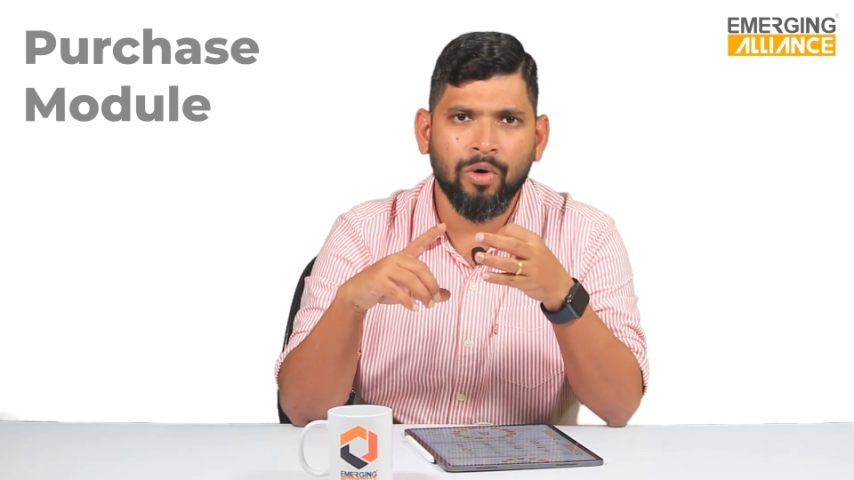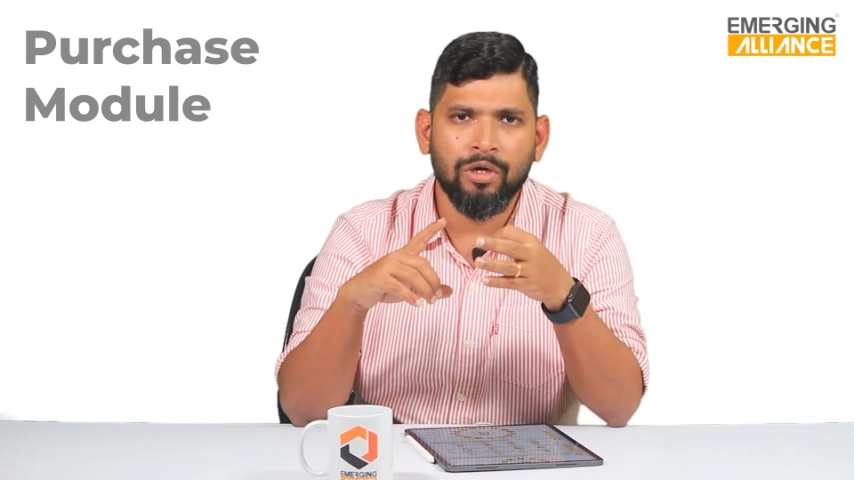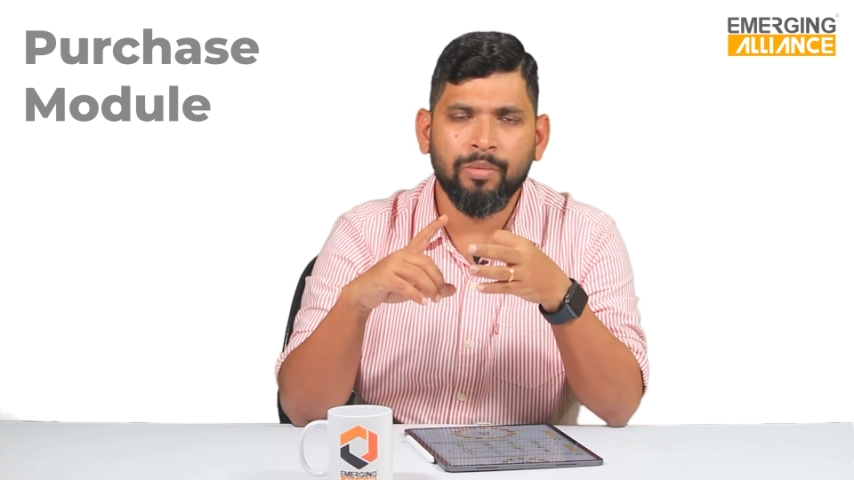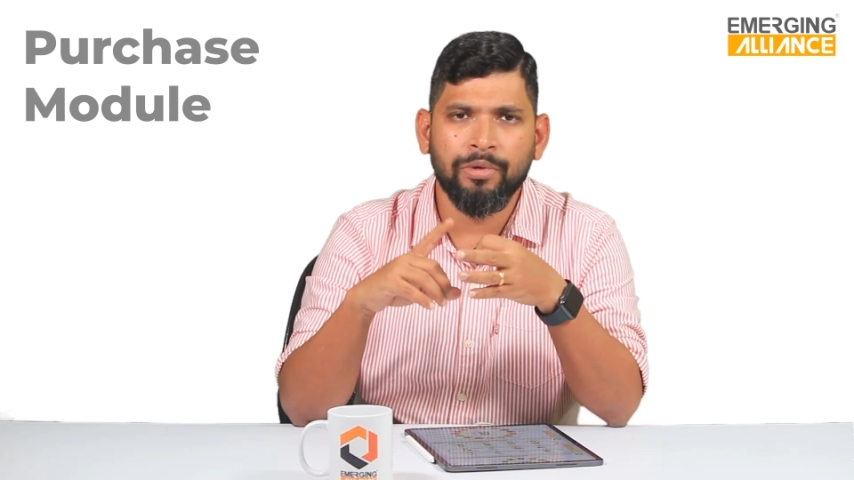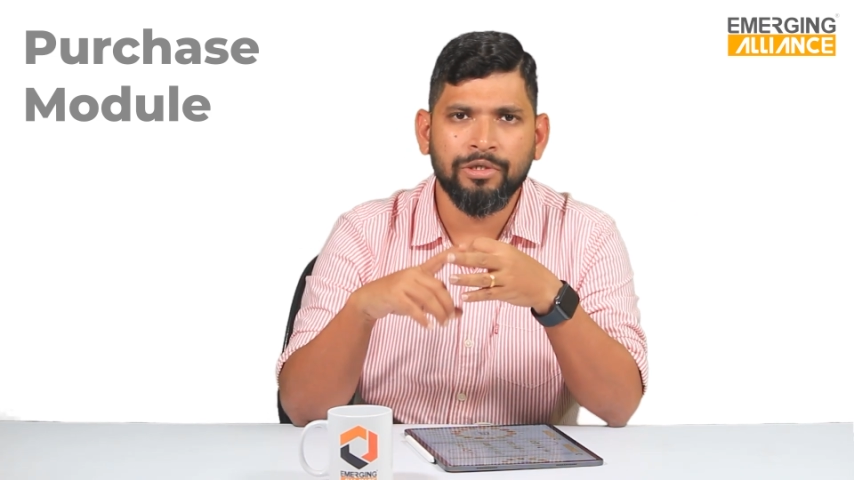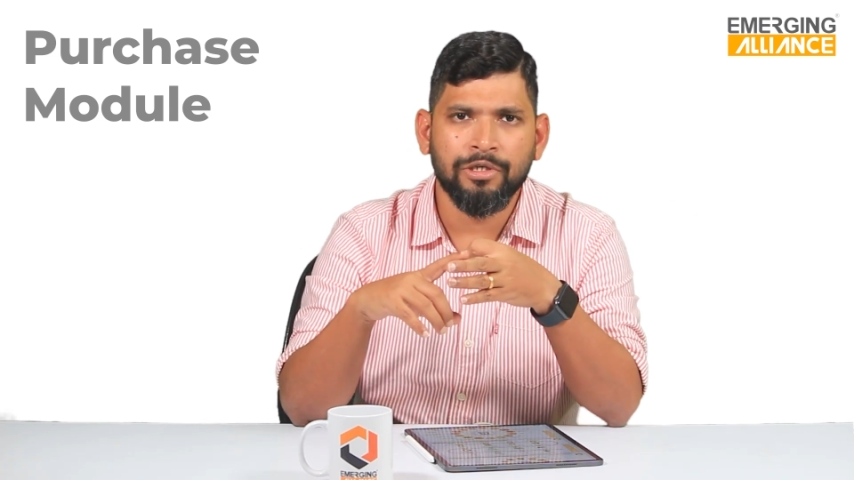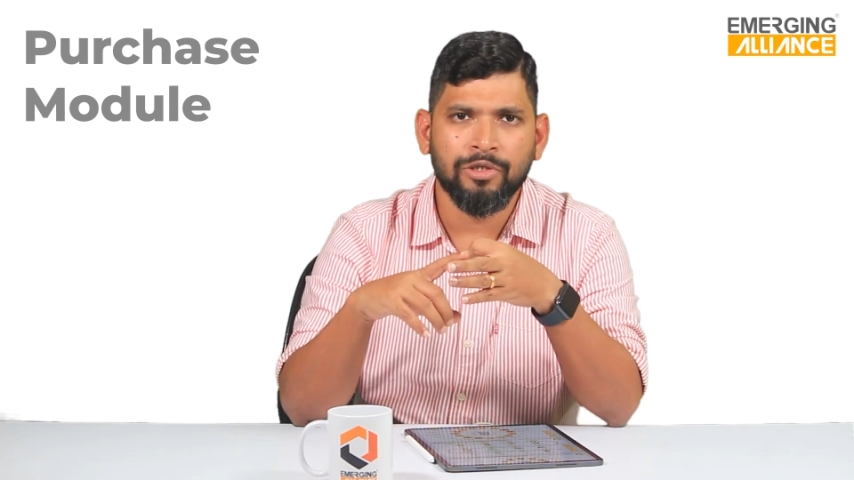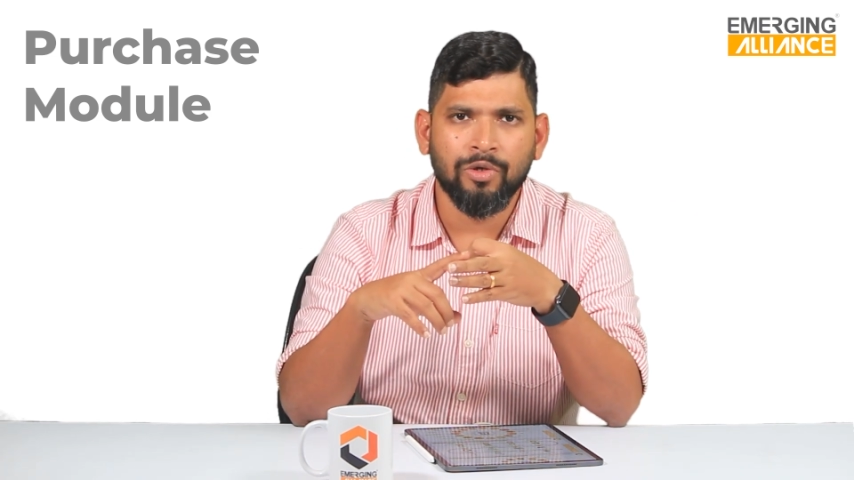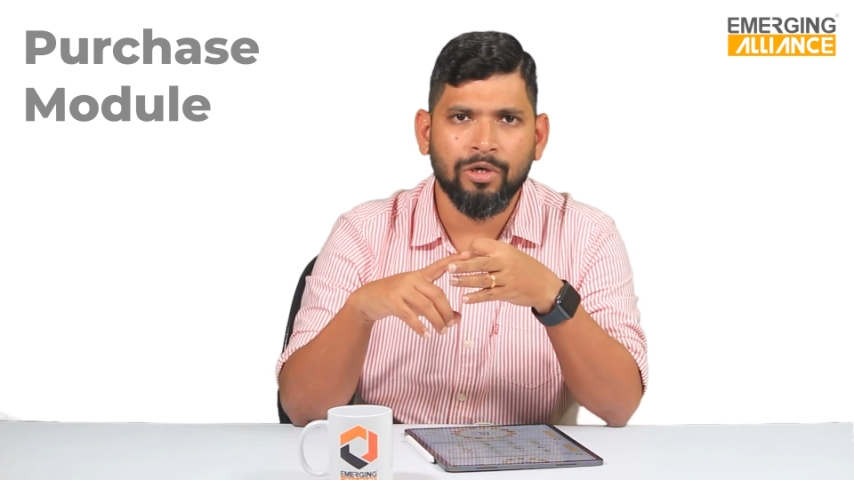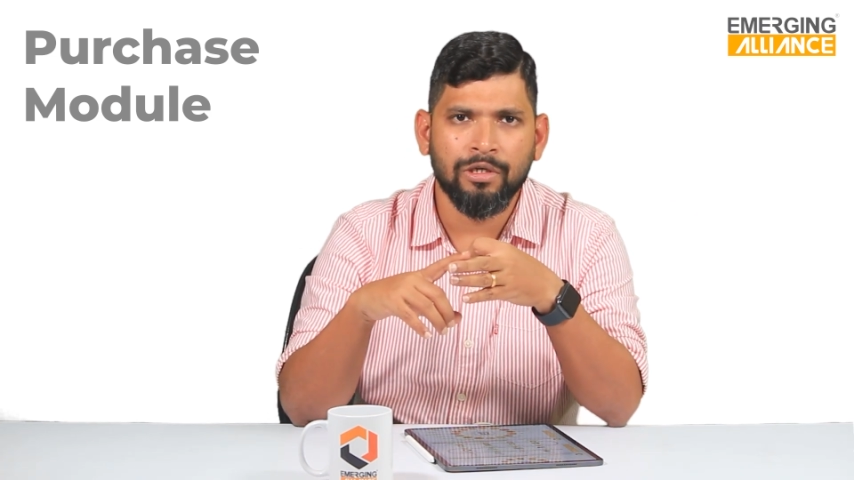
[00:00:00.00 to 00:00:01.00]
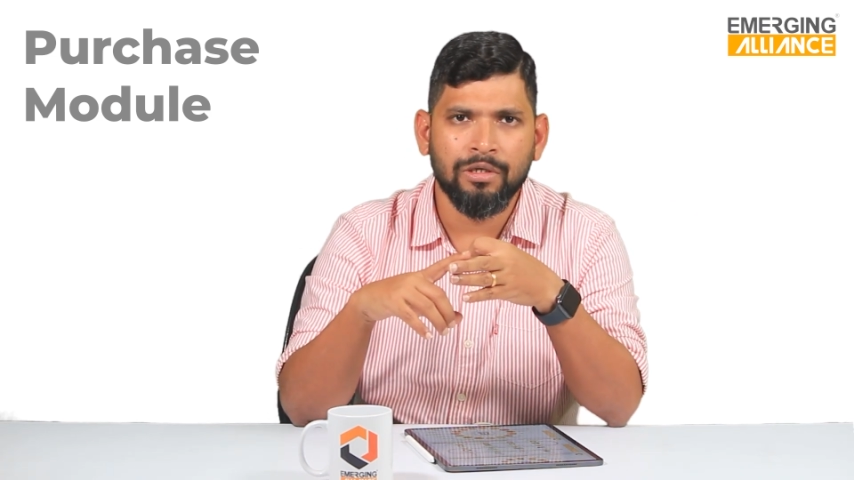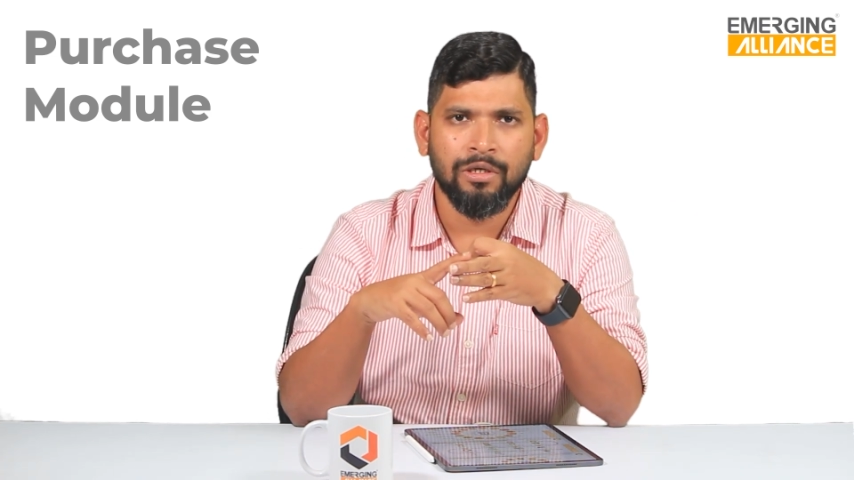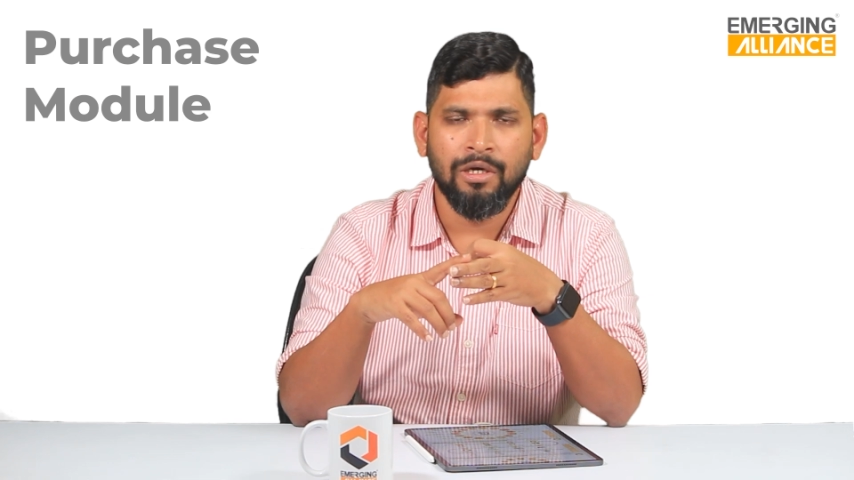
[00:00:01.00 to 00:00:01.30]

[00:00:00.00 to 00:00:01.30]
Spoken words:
or a purchase order,